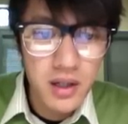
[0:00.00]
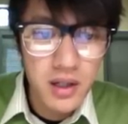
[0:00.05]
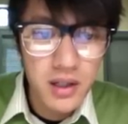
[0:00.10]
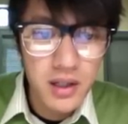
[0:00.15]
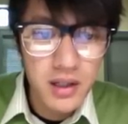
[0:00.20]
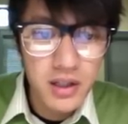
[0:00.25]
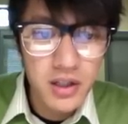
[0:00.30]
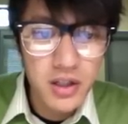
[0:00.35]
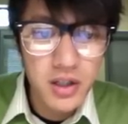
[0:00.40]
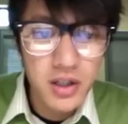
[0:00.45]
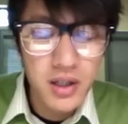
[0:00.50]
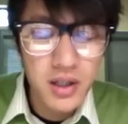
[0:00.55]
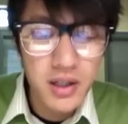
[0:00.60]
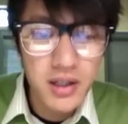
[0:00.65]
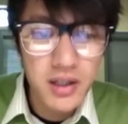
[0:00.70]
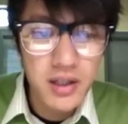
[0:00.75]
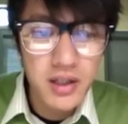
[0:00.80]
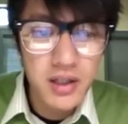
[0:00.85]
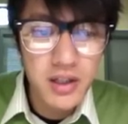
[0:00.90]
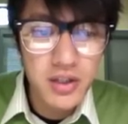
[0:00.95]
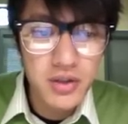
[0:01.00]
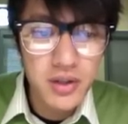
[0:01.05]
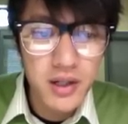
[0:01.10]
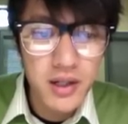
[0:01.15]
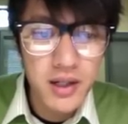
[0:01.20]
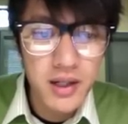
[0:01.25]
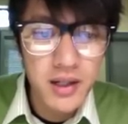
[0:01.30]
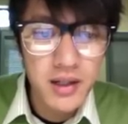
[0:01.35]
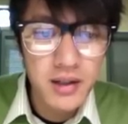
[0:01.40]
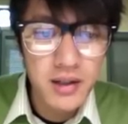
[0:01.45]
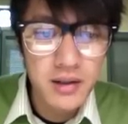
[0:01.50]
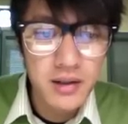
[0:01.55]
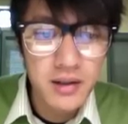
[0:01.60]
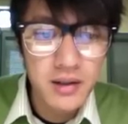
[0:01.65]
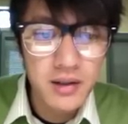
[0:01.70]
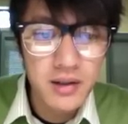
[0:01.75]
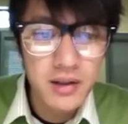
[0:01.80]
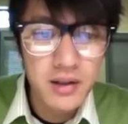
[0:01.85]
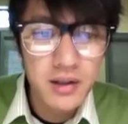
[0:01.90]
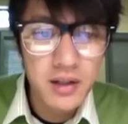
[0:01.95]
And click and drag
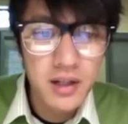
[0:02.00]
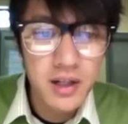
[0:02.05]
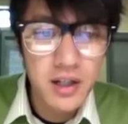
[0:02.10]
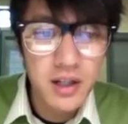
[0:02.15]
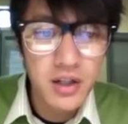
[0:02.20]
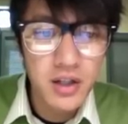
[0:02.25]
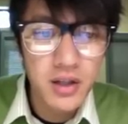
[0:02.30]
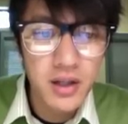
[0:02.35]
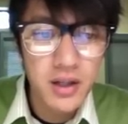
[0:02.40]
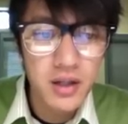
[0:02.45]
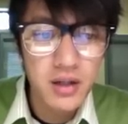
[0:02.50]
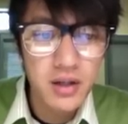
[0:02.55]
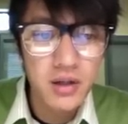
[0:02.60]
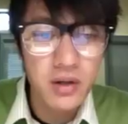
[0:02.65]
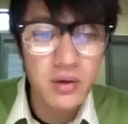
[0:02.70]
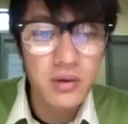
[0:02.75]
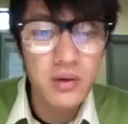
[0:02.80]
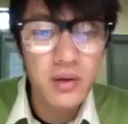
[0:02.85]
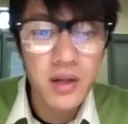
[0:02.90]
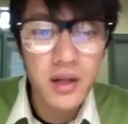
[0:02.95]
and you let go.